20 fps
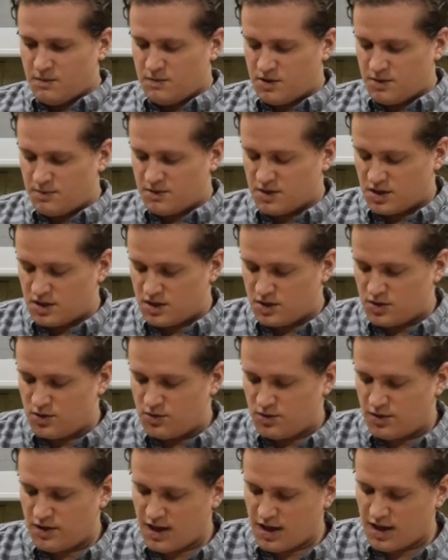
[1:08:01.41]
So do
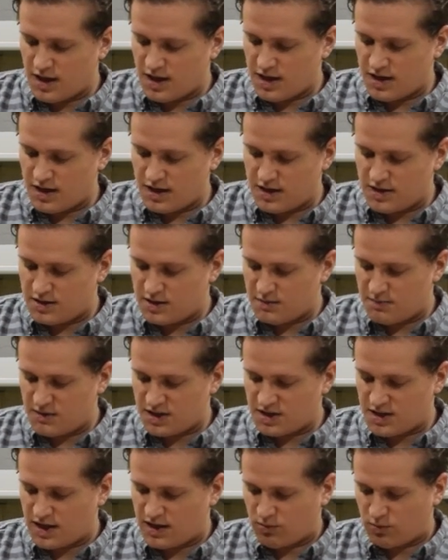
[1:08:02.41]
that, mix that